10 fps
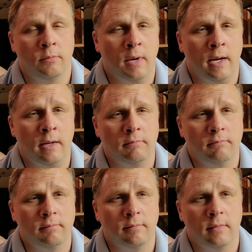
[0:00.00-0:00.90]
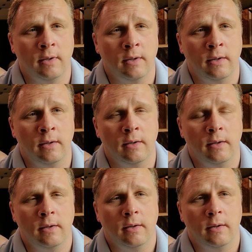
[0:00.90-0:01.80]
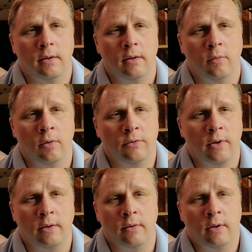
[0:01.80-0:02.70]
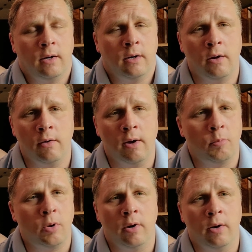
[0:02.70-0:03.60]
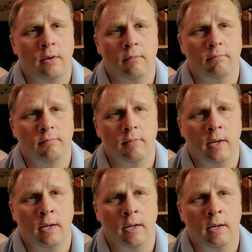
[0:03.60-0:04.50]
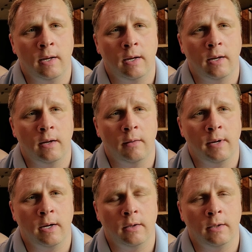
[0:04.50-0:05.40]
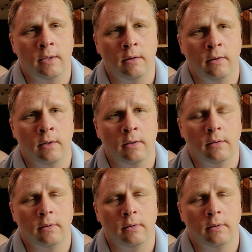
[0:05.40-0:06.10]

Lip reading: mine, and worst case scenario, I part it and I can come out clean on it.